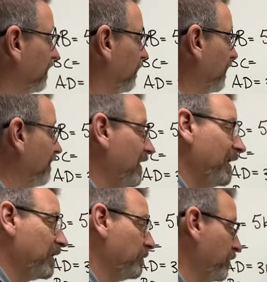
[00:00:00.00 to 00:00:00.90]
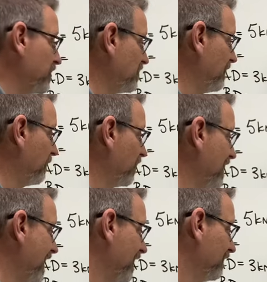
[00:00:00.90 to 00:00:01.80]
We haven't had a compression member
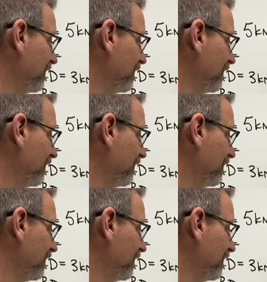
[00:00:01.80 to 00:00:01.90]
yet.